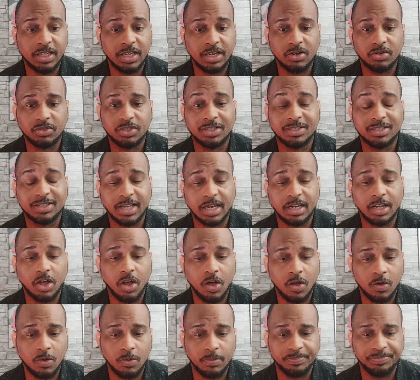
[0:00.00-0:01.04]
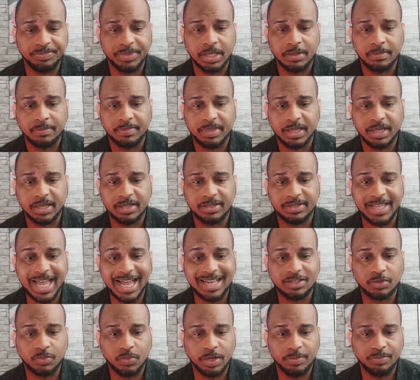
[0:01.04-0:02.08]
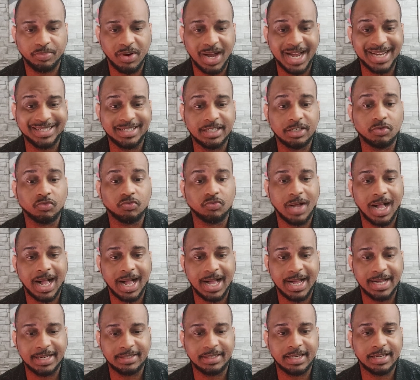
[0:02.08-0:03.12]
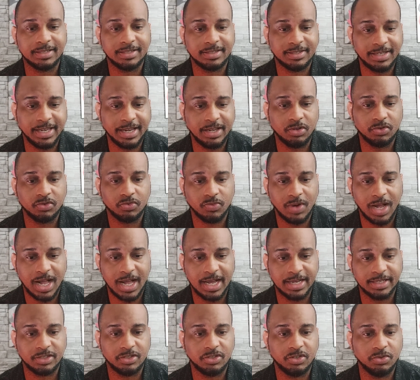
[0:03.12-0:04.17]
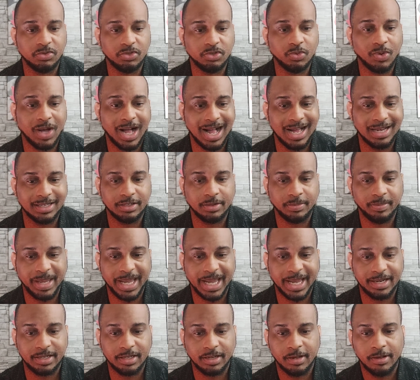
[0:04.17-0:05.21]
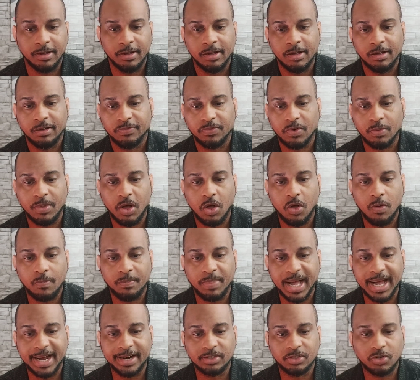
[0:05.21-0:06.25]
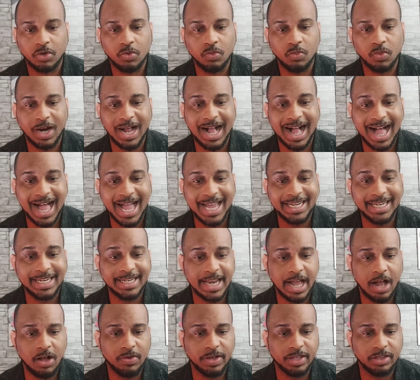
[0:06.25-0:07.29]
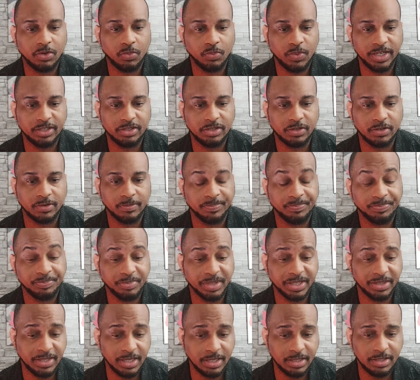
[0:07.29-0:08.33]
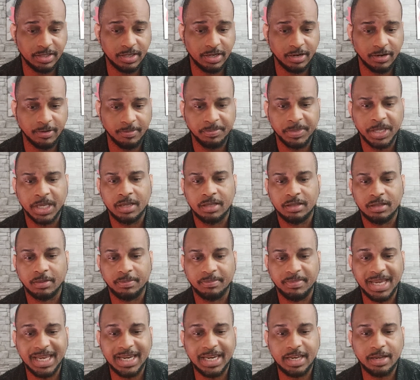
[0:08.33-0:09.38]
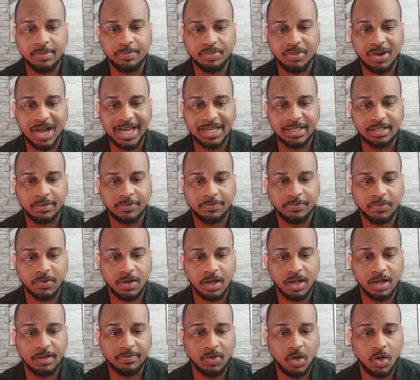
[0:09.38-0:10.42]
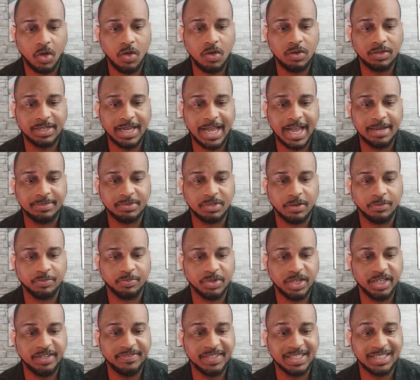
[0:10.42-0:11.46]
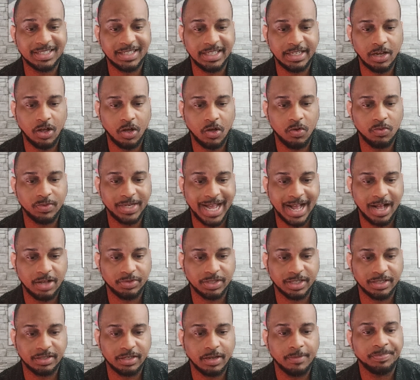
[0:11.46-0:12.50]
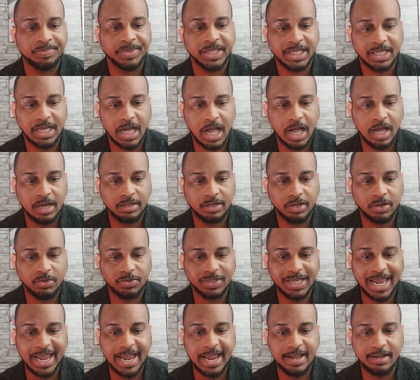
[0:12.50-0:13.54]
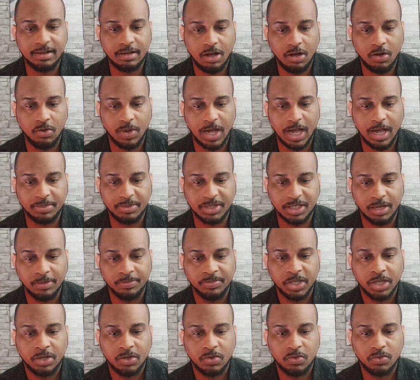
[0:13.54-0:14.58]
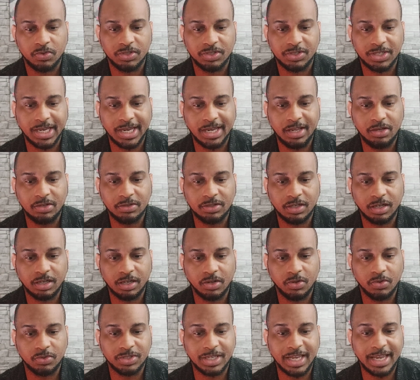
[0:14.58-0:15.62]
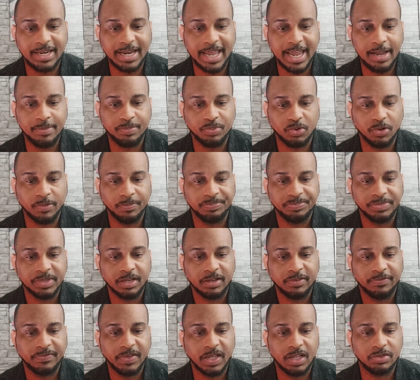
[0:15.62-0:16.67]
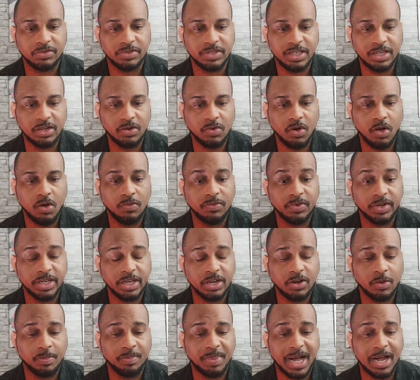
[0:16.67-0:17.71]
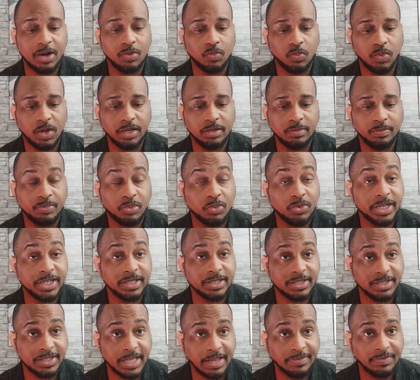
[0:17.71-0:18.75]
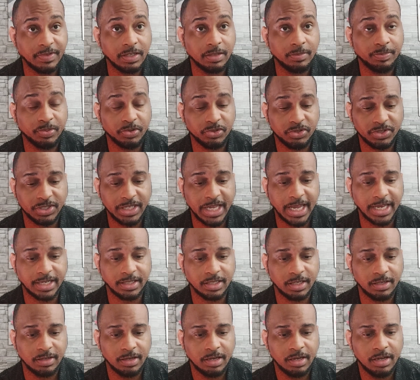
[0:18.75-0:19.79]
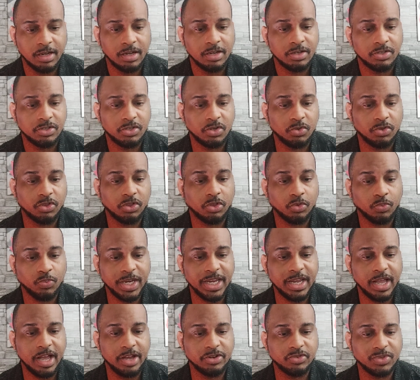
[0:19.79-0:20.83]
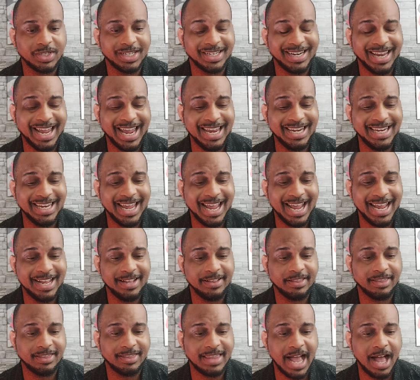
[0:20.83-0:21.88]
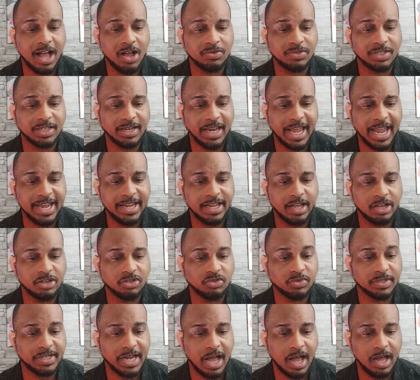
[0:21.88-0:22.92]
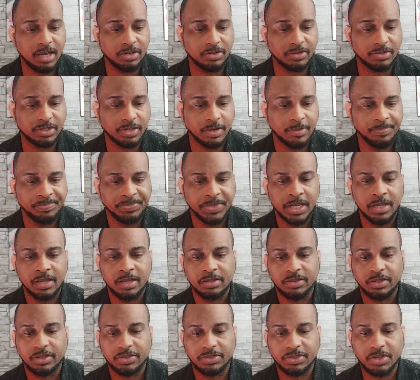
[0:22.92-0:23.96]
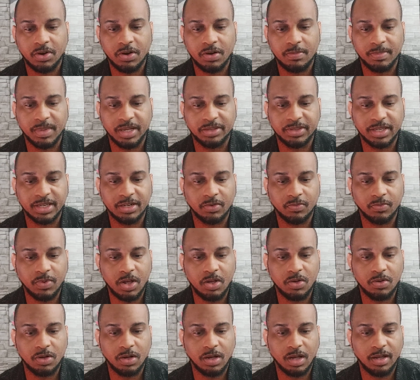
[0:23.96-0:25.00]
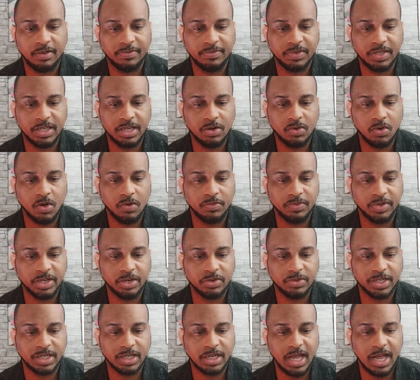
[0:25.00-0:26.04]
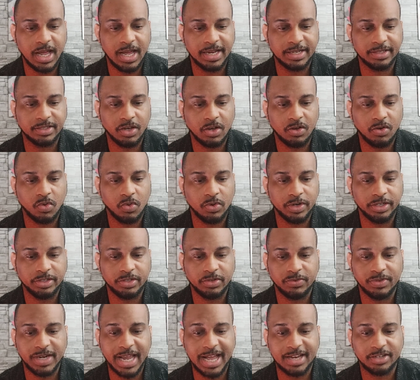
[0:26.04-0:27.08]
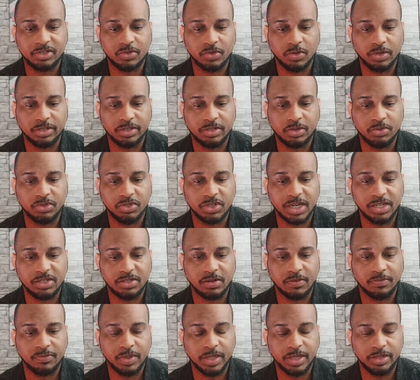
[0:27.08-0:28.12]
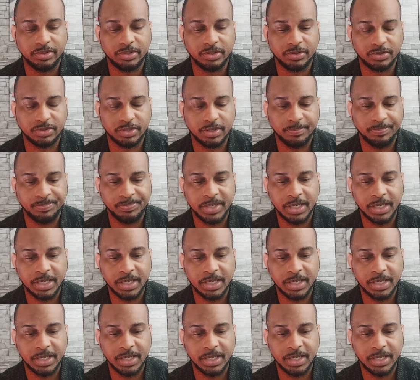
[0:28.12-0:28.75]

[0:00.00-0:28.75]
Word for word: the year to sell a home because that's when prices rise and sales rise due to hot demand from home buyers who were hiding out in the winter. But this year, the median price of all types of previously owned houses, condos, and co ops whose sales closed in April fell year over year by 1.7% to $388,800. The third month in a row of year over year declines, according to National Association of Realtors.